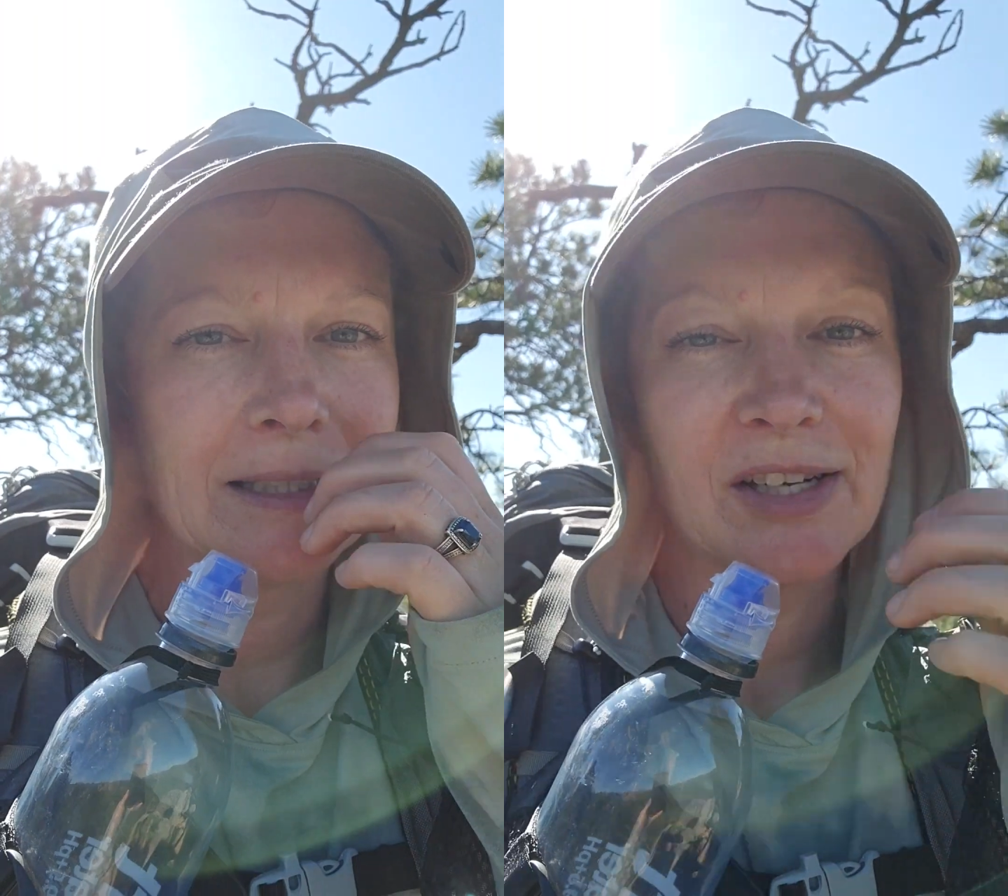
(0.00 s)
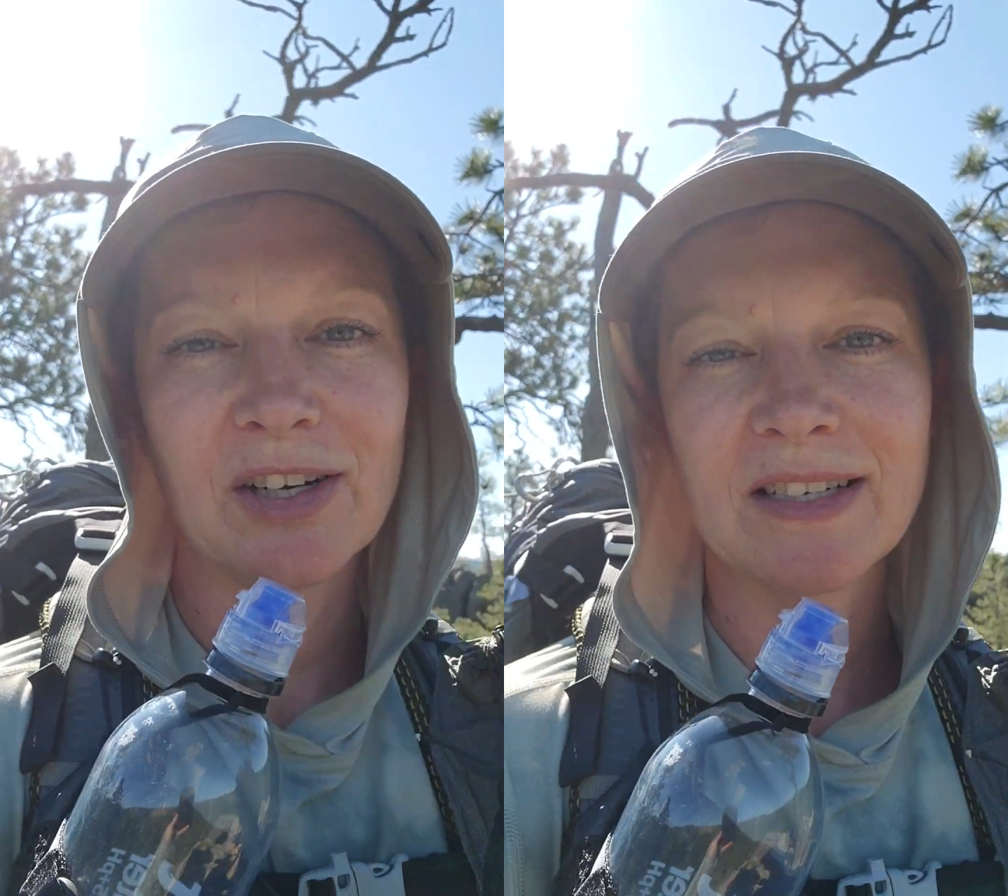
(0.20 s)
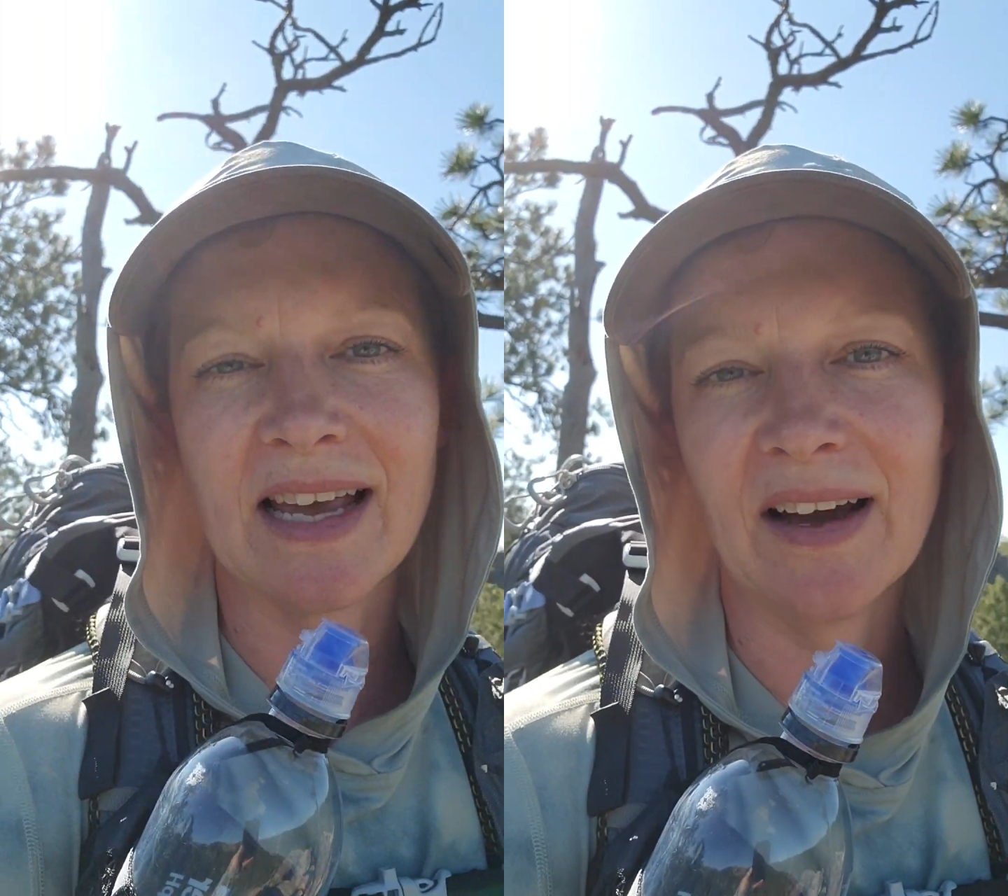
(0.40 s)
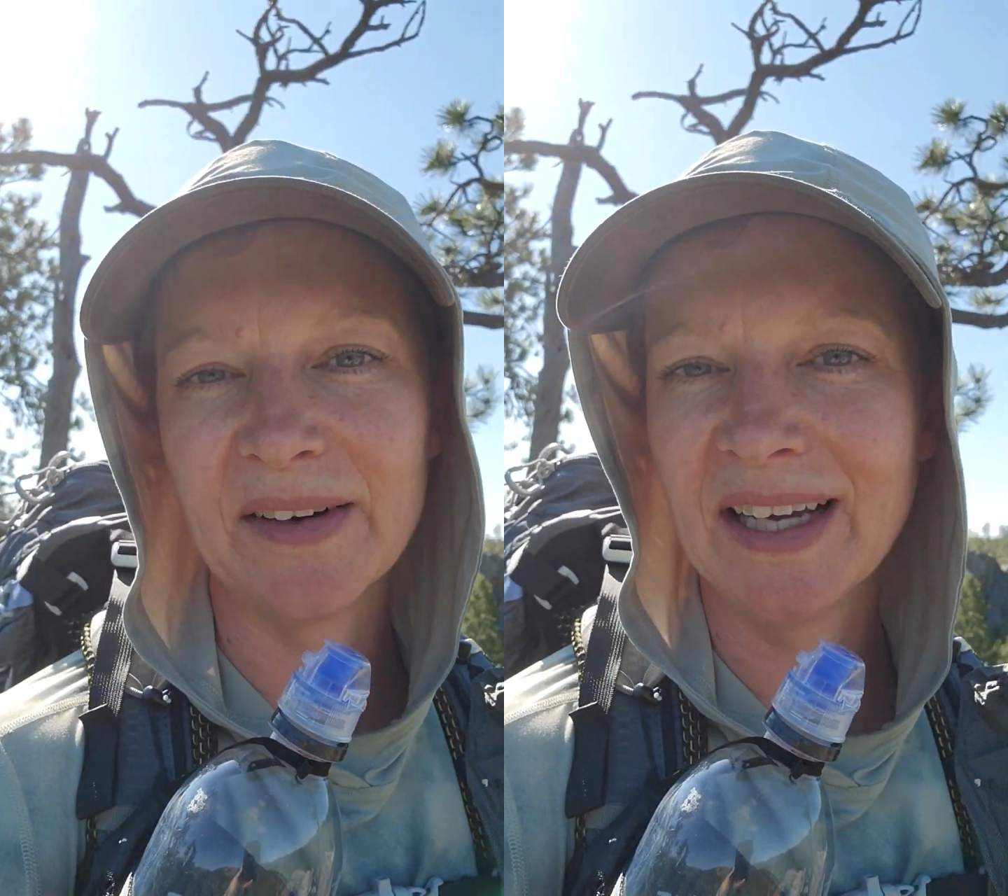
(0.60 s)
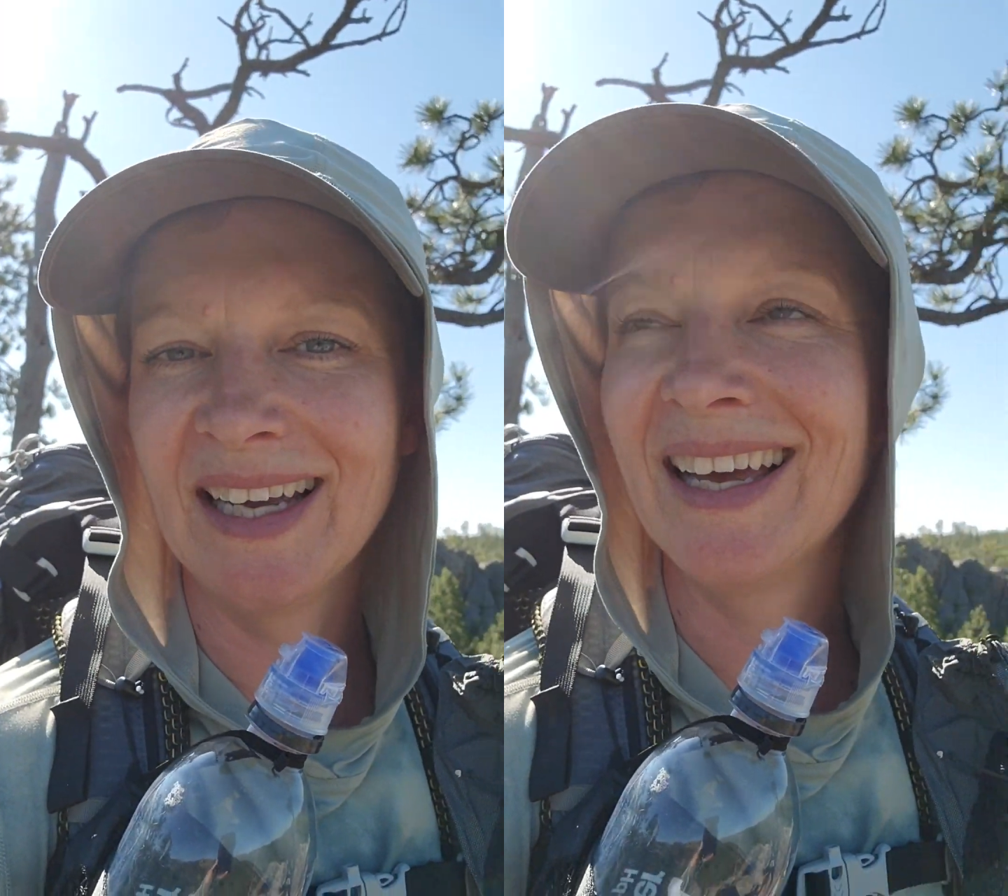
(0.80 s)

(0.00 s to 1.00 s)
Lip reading: it turns out